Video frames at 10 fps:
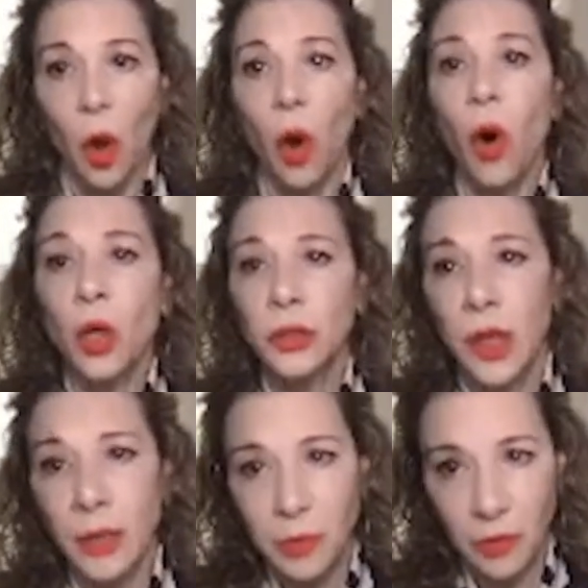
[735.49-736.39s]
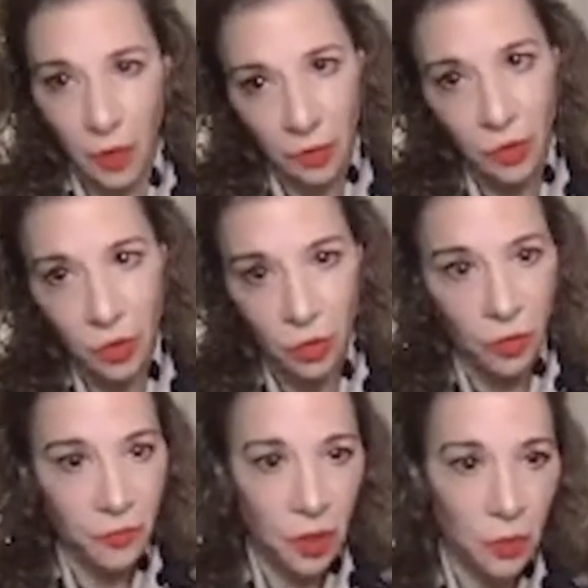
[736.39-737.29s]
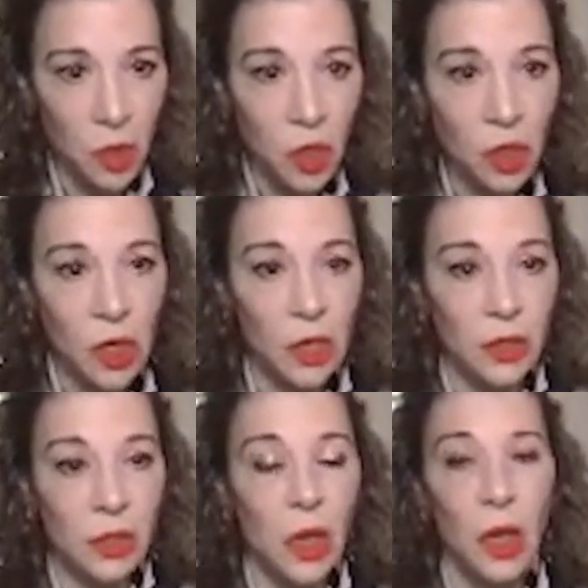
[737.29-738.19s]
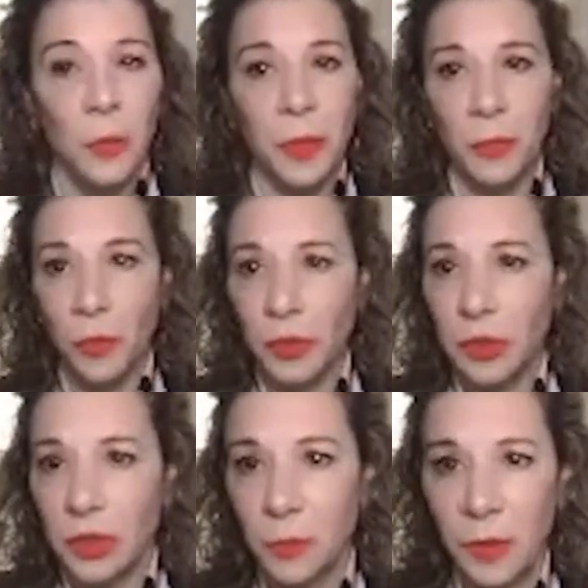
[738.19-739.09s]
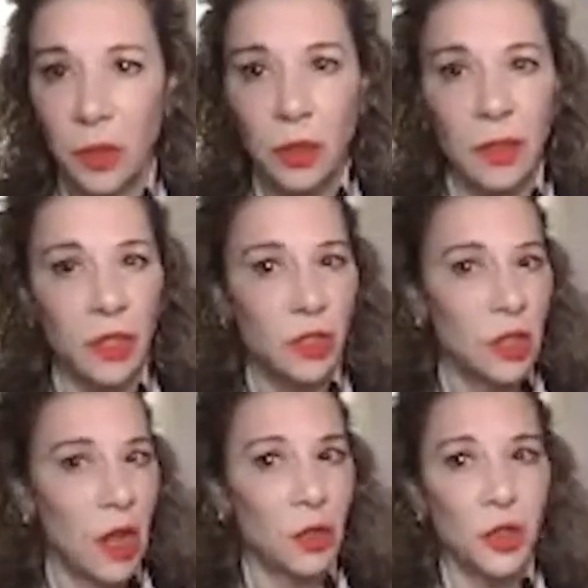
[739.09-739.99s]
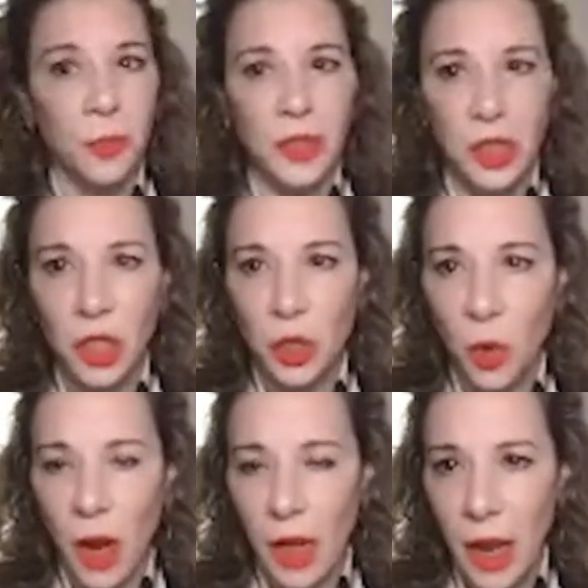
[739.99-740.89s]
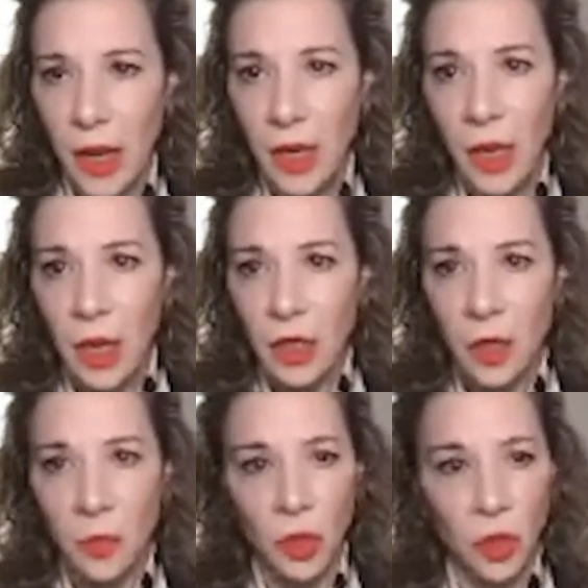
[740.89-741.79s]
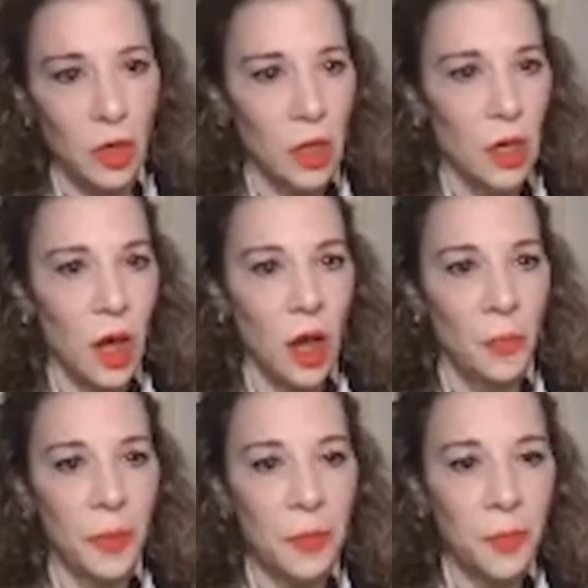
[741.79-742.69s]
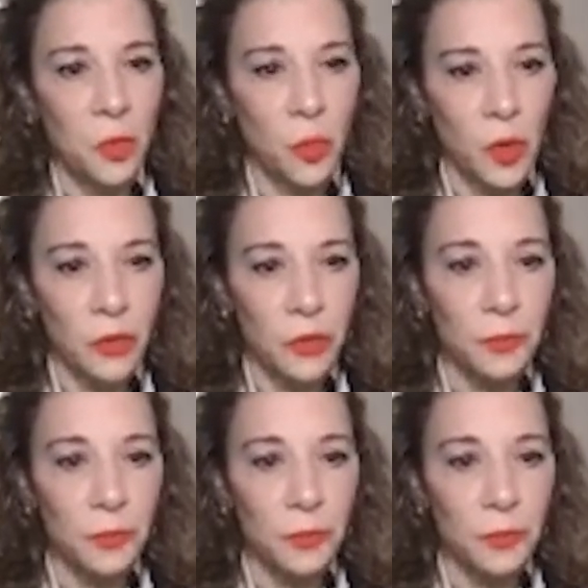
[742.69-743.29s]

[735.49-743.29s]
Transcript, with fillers: all types of underserved communities people with disabilities, the LGBTQIA community, uh, people with